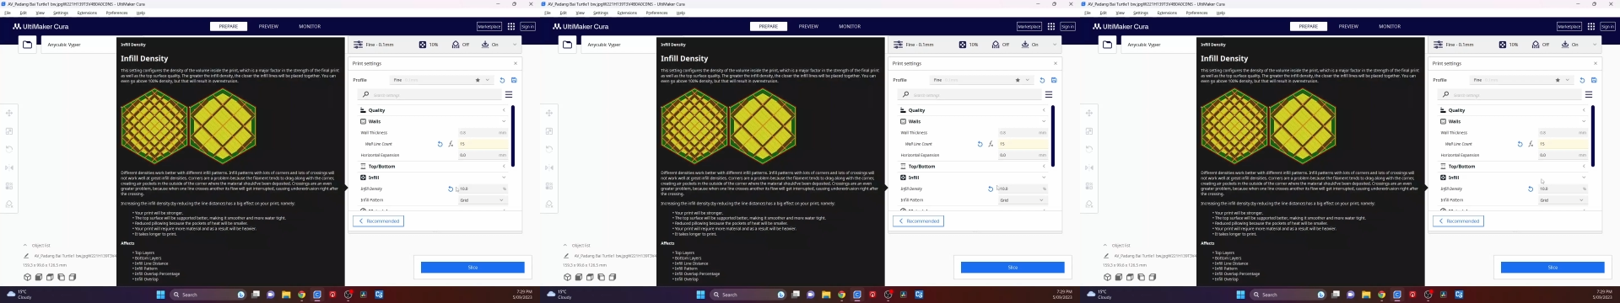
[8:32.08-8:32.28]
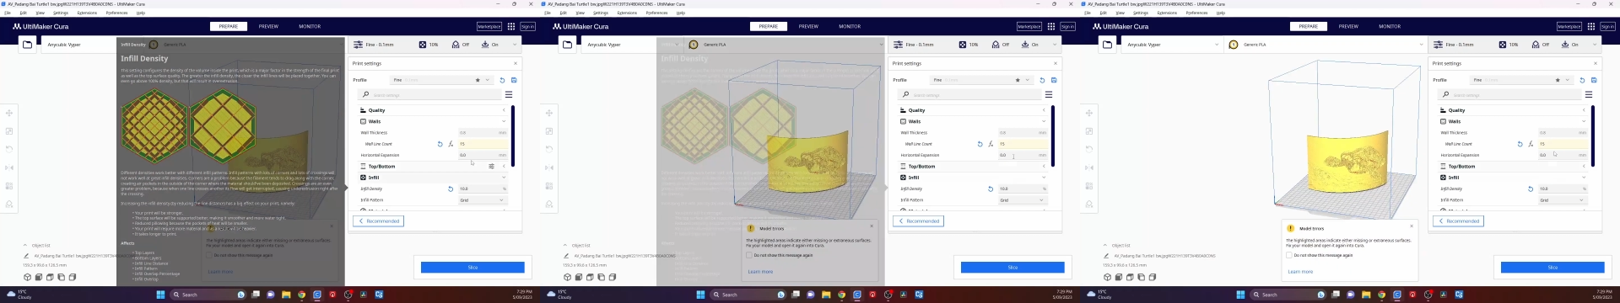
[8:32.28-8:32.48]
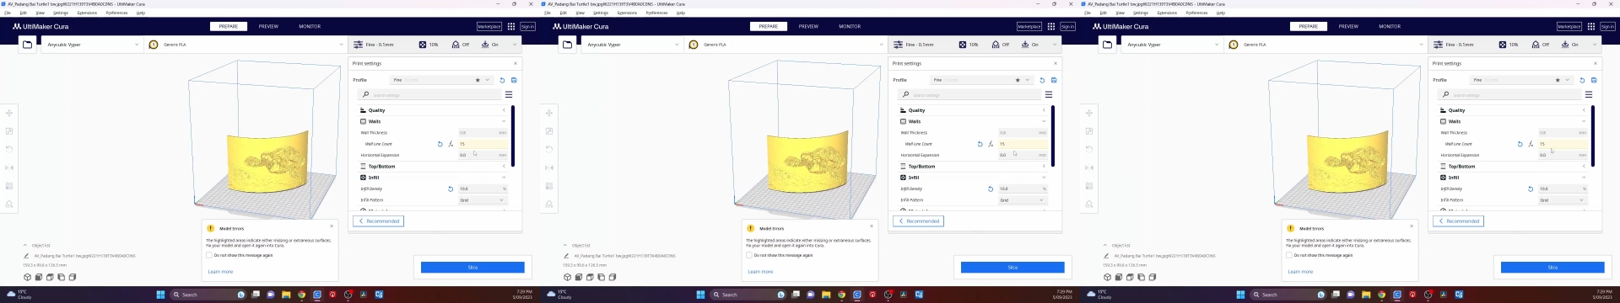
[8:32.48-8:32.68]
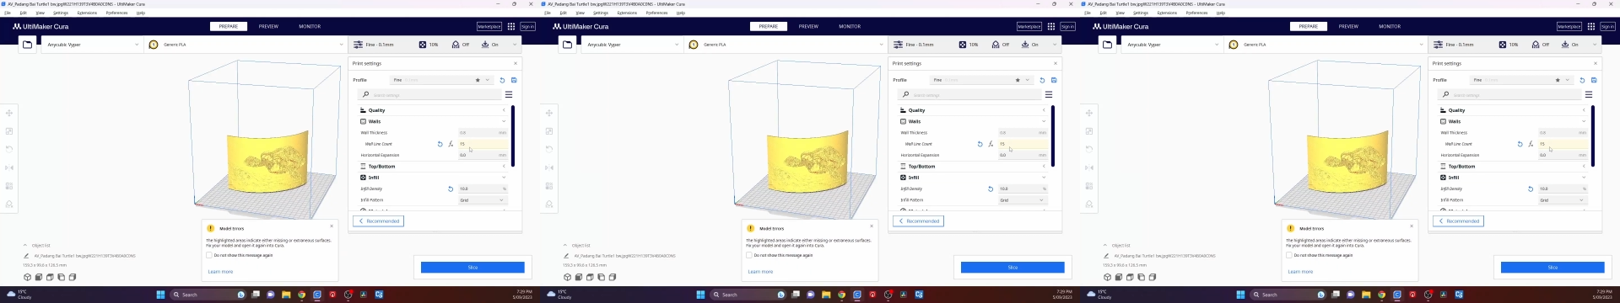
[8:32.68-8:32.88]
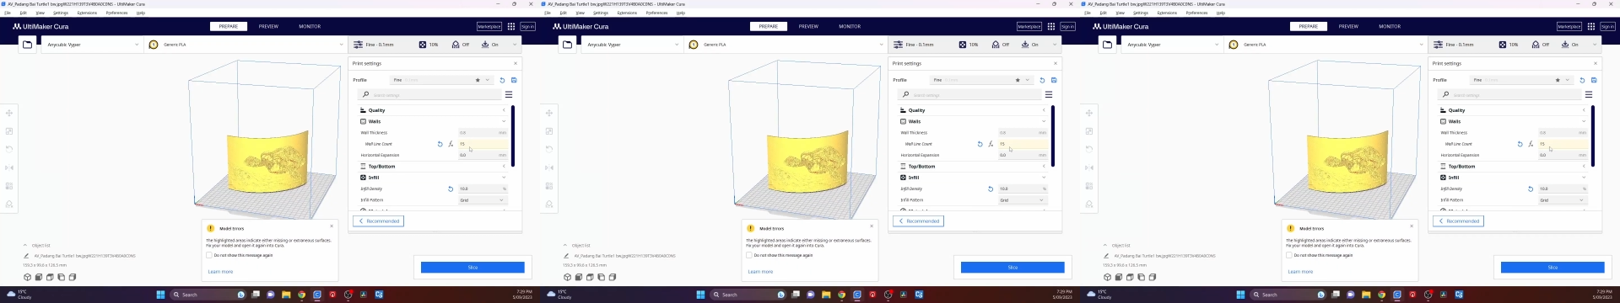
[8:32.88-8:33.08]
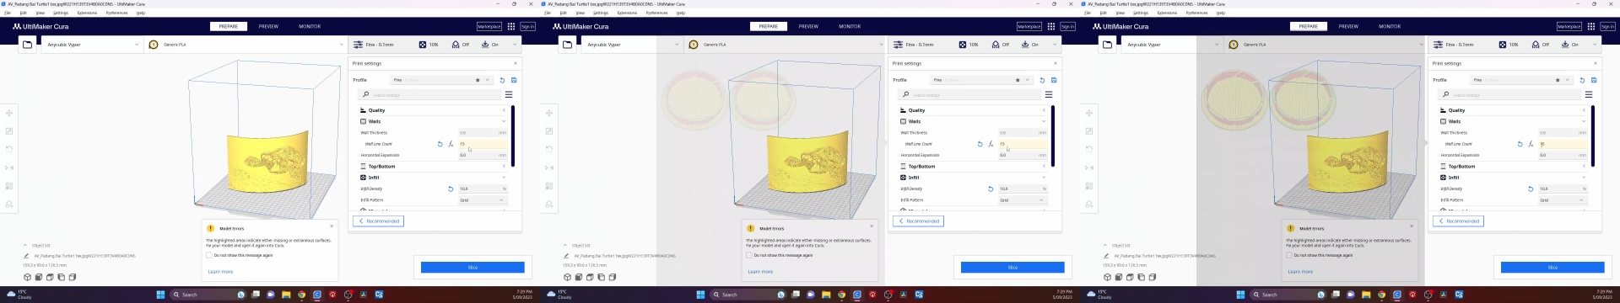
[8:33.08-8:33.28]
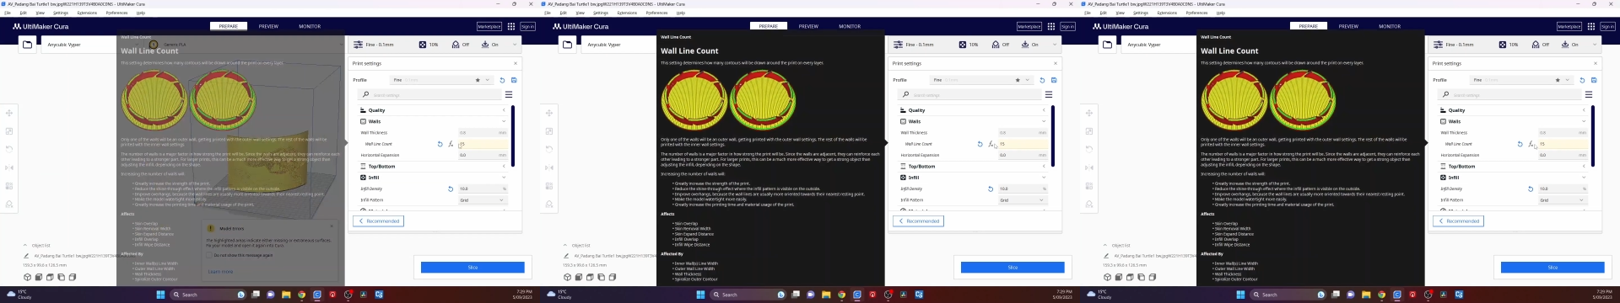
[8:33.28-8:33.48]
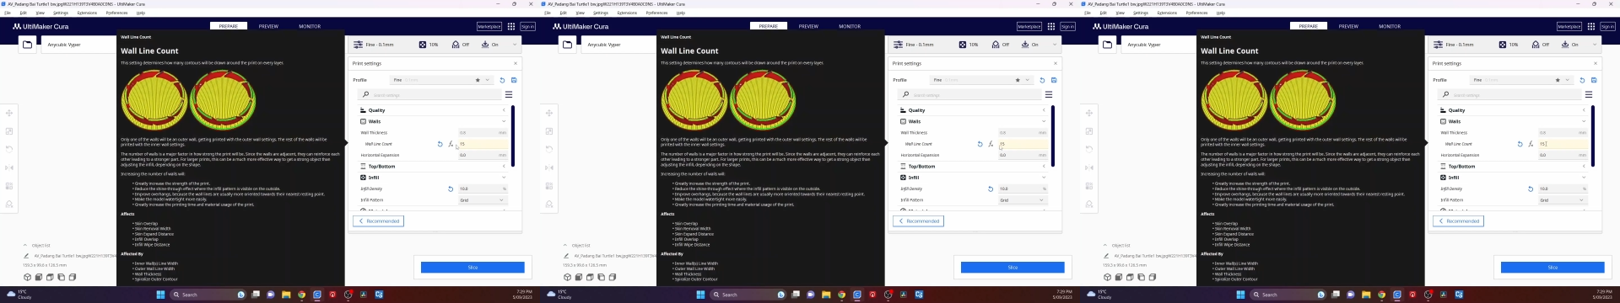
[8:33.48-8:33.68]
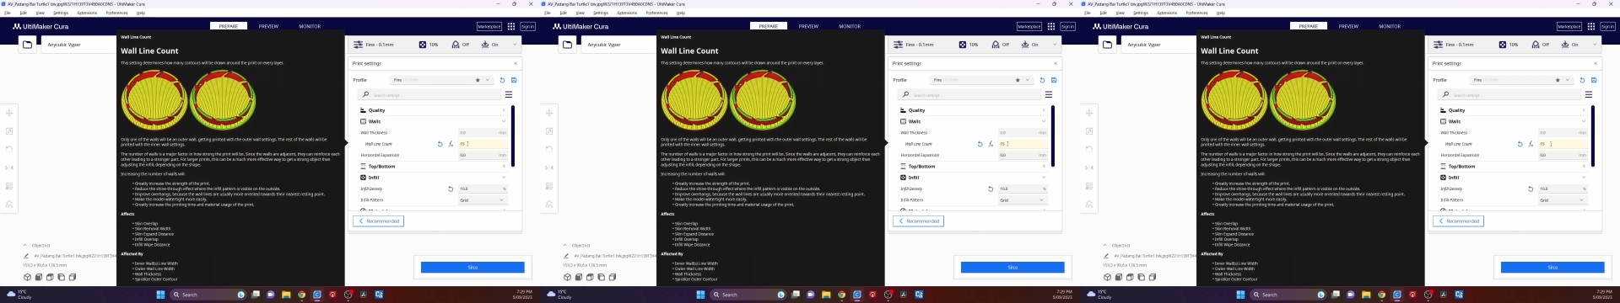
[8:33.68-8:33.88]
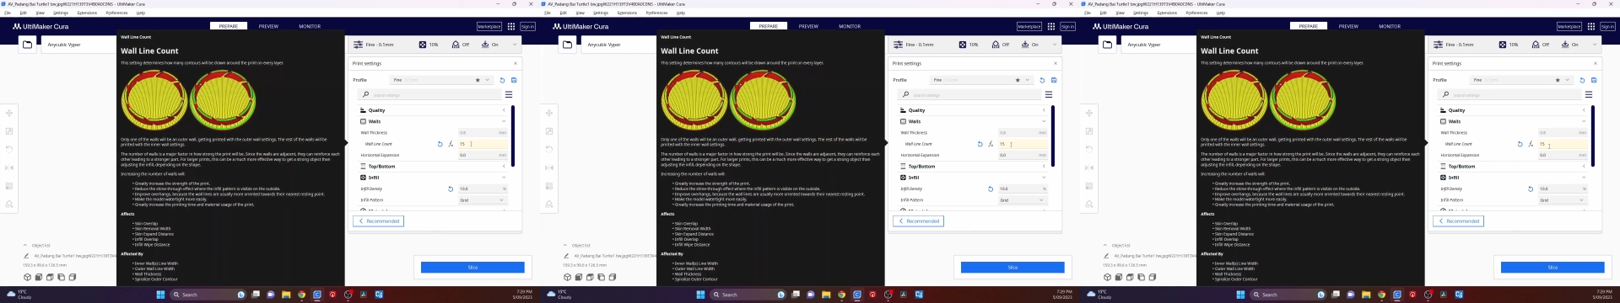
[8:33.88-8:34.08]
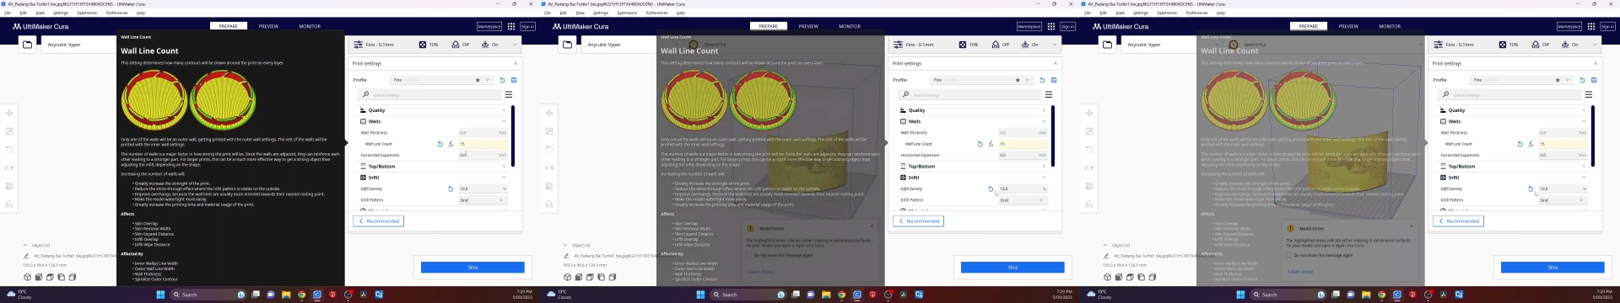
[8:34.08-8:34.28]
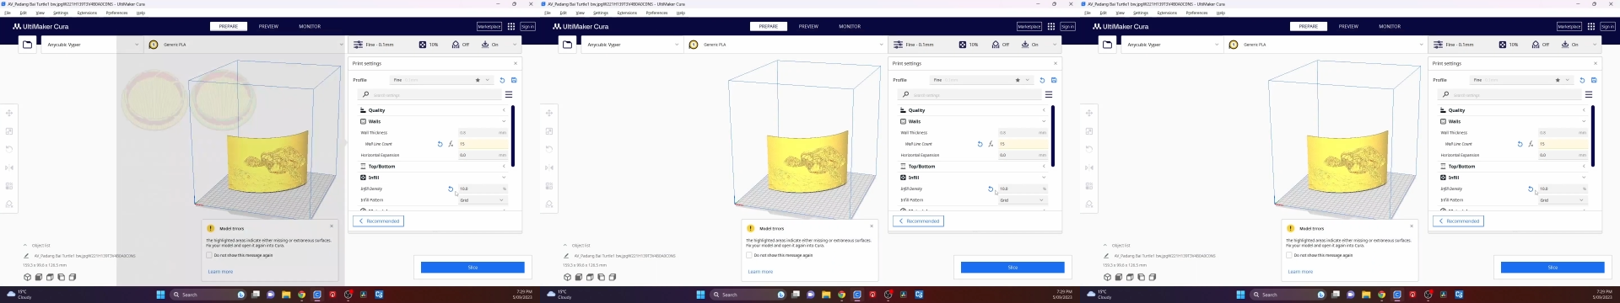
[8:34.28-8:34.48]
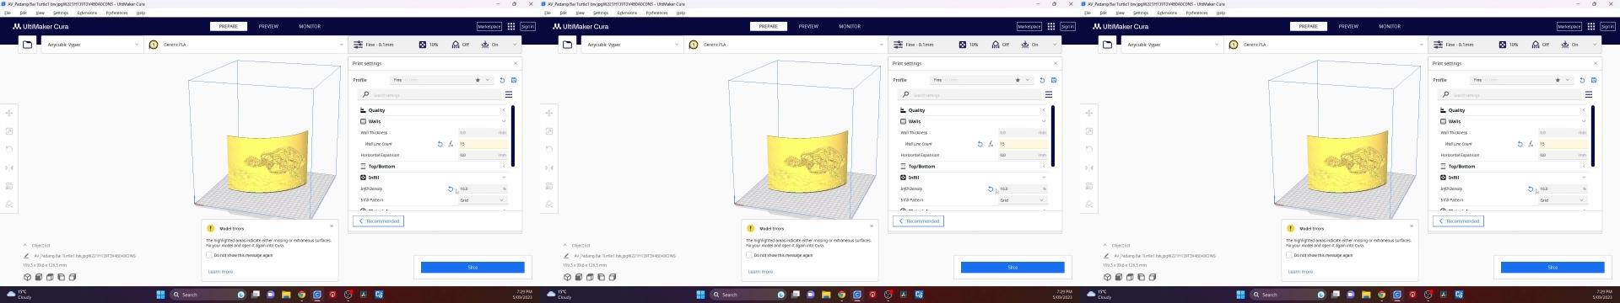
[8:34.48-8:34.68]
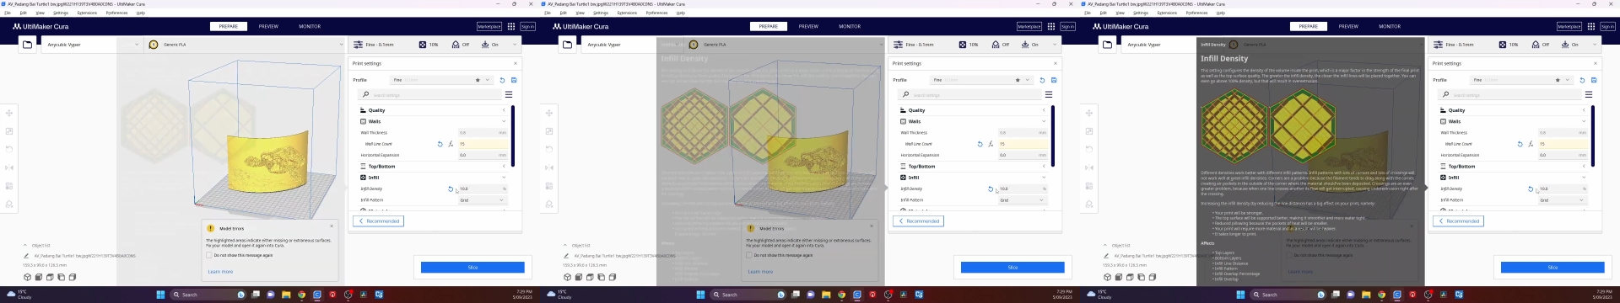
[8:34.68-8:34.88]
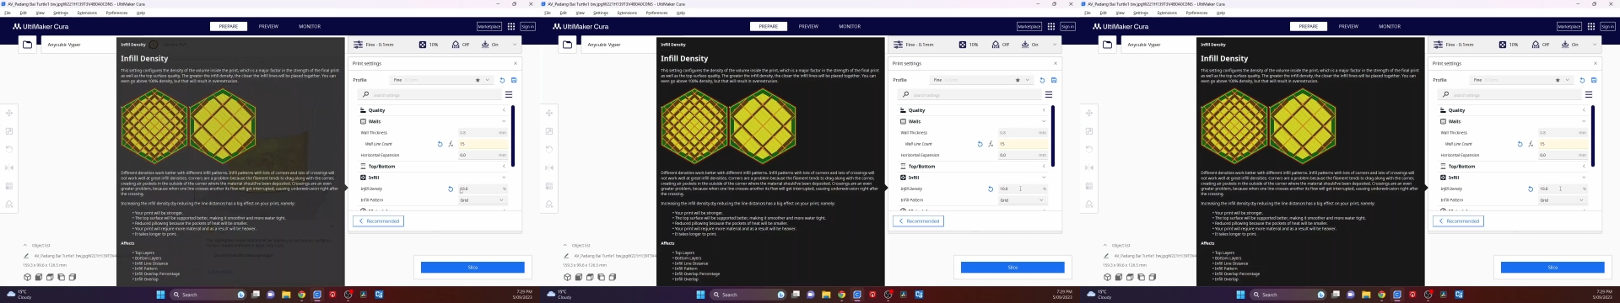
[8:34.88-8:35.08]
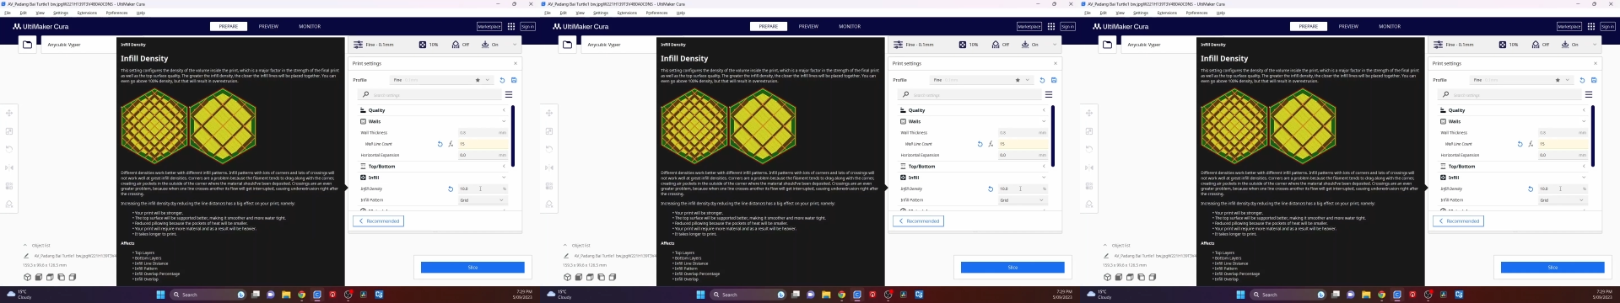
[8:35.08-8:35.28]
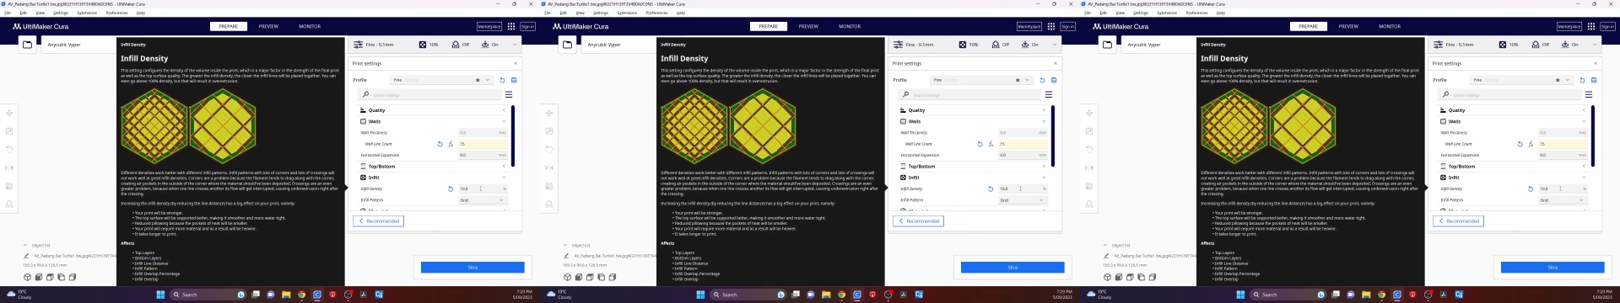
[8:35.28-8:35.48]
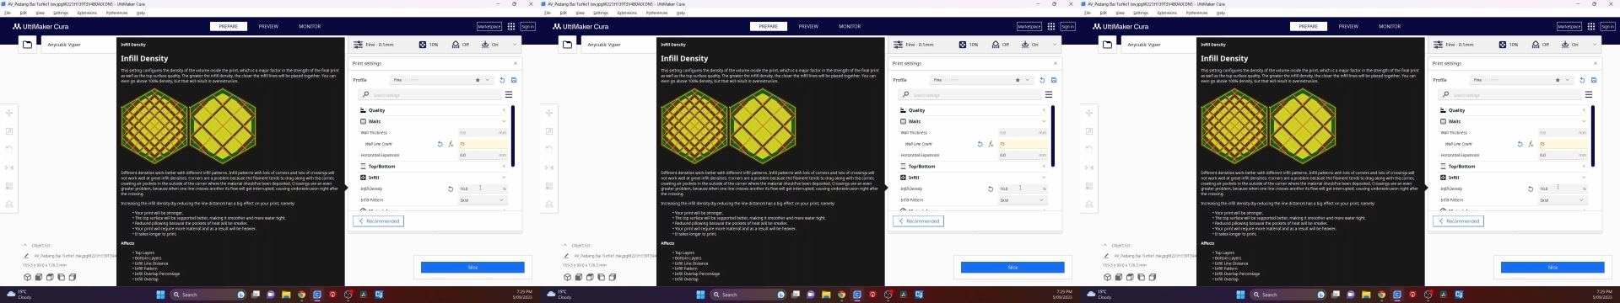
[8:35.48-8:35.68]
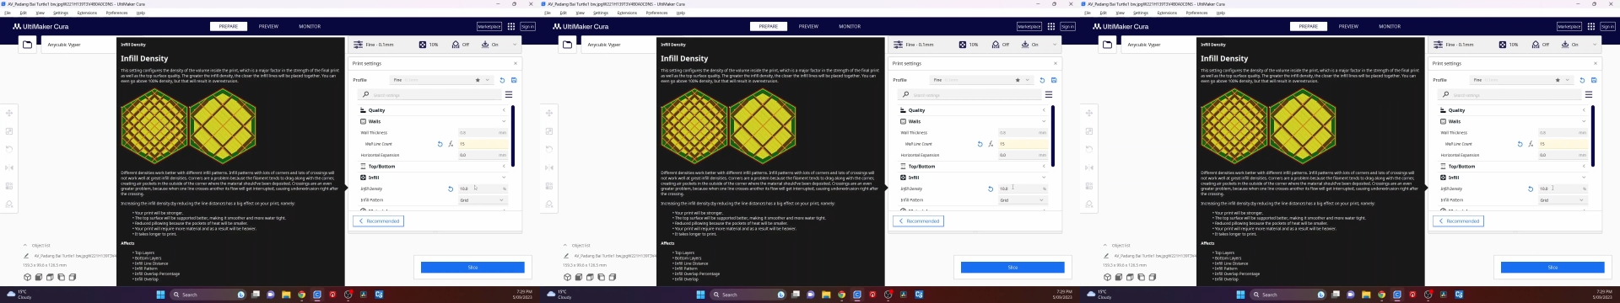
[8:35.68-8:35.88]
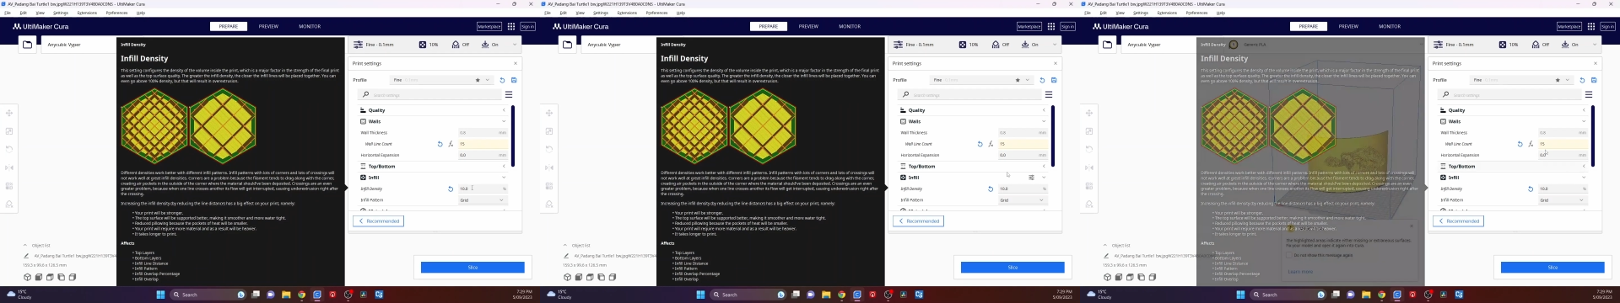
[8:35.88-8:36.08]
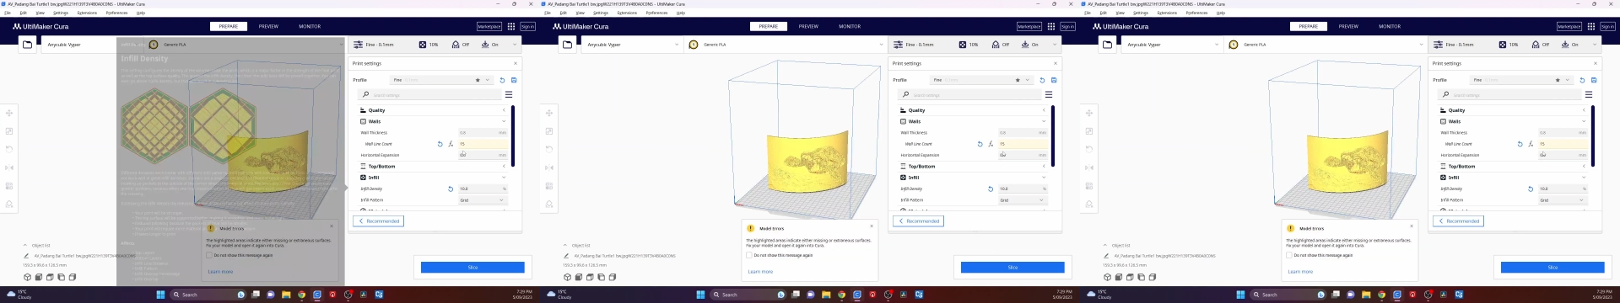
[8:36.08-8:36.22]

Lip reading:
No face is visible, so there are no lips to read.